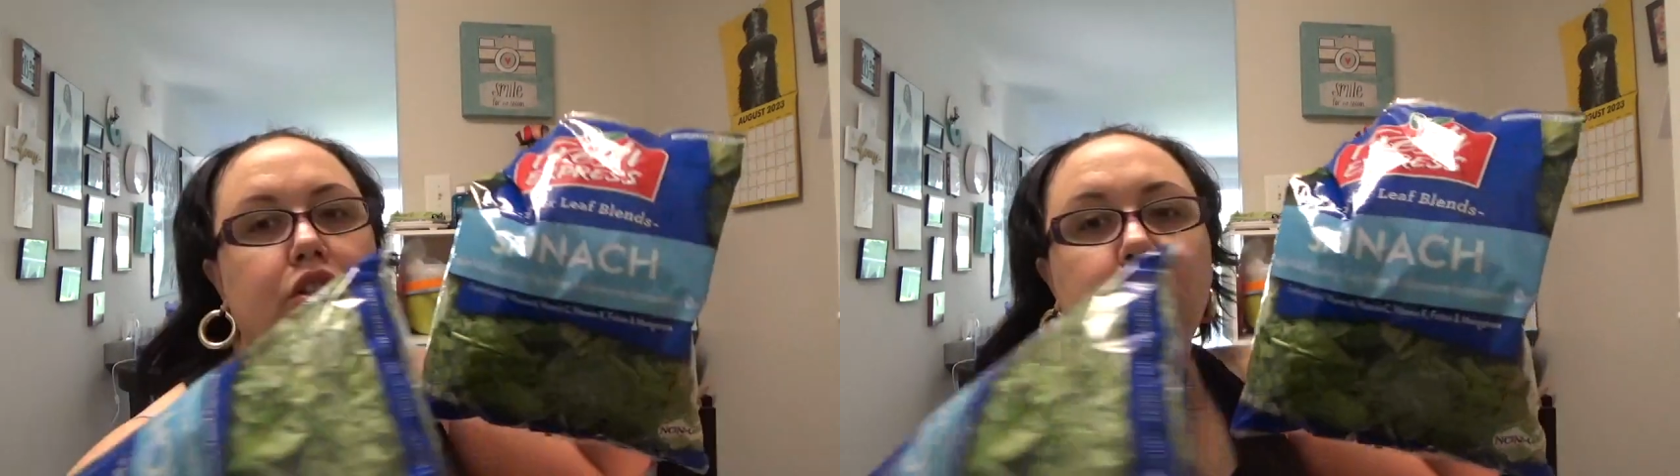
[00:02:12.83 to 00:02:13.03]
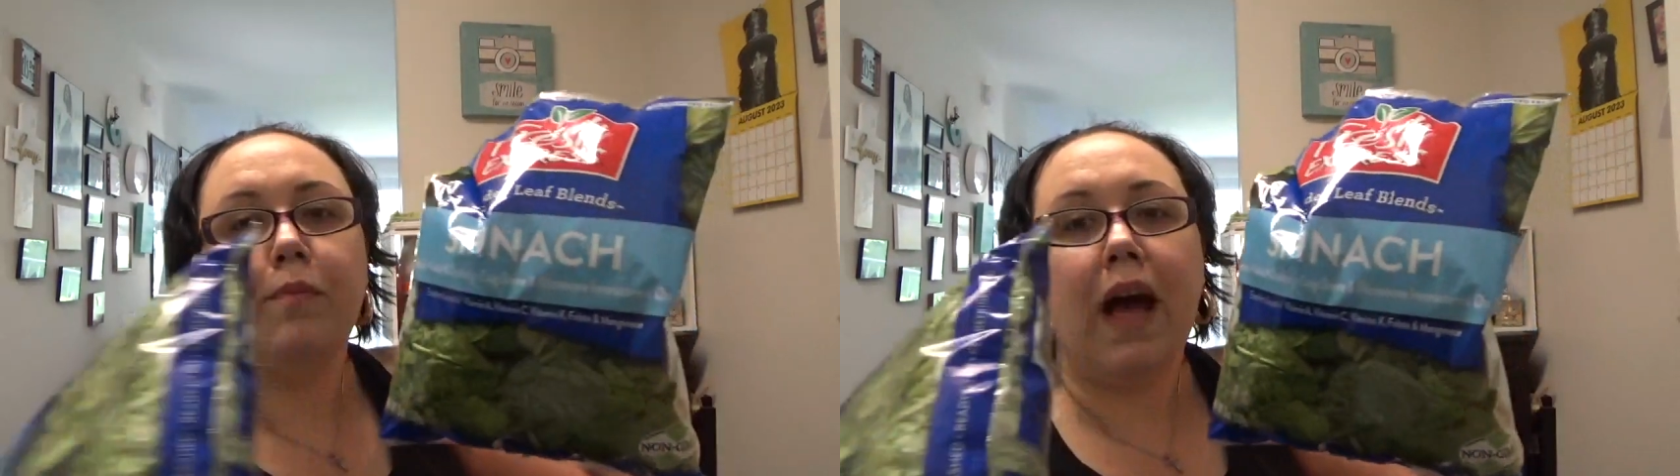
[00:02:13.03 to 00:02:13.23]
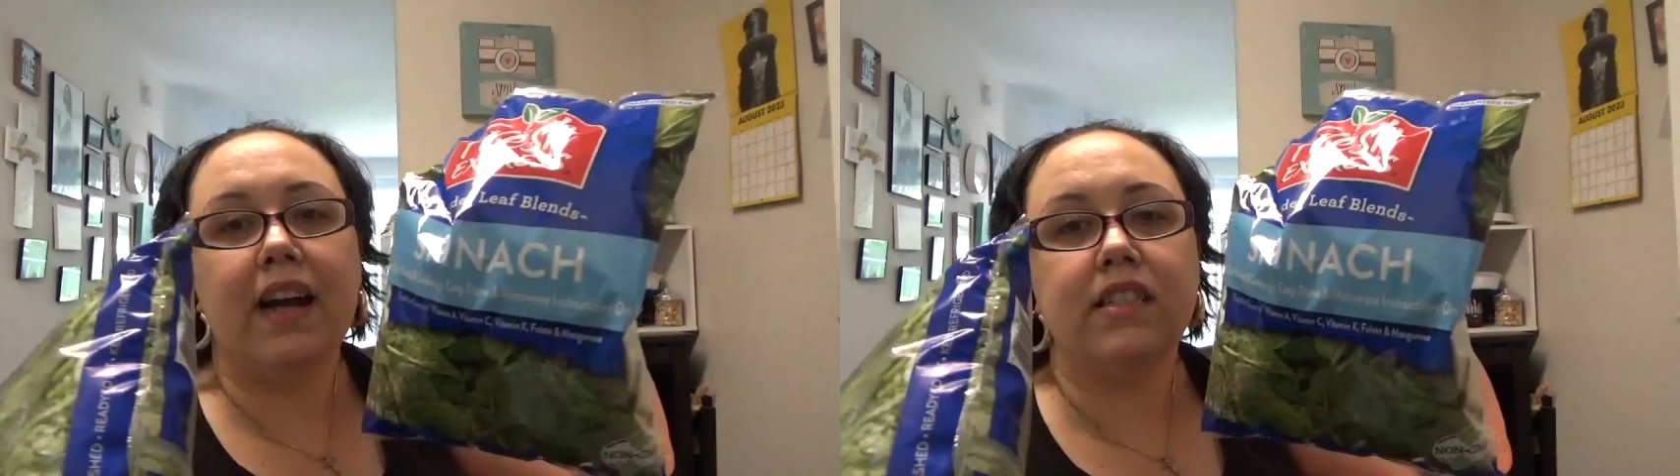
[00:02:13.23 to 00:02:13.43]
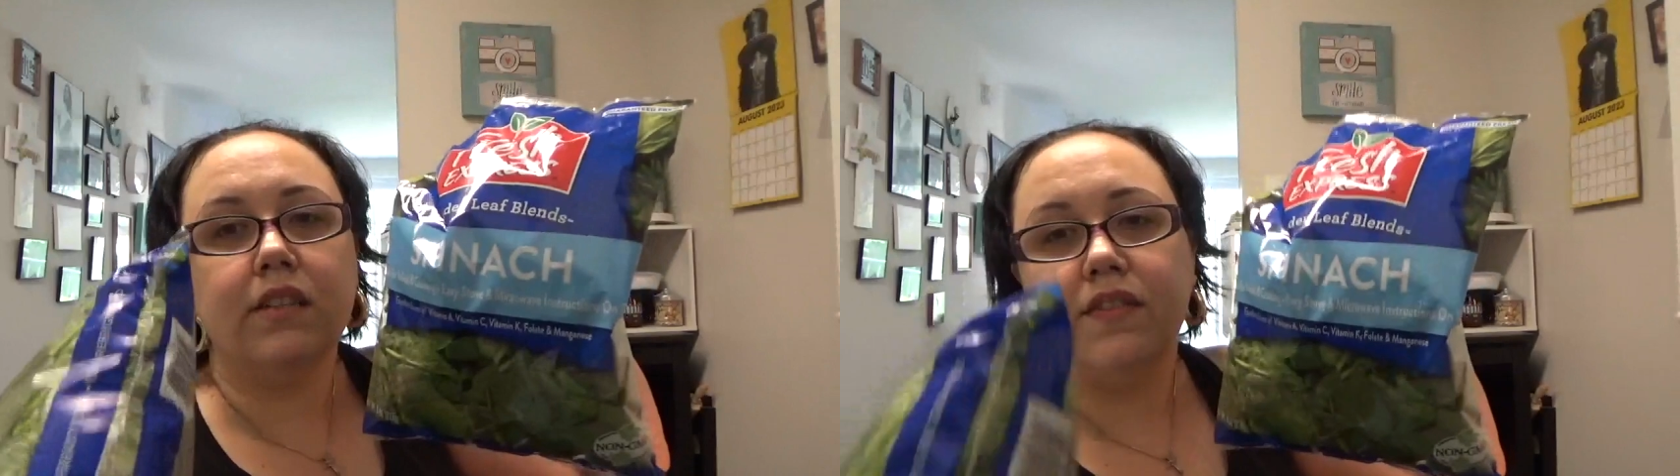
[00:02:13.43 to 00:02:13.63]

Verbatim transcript: Two bags of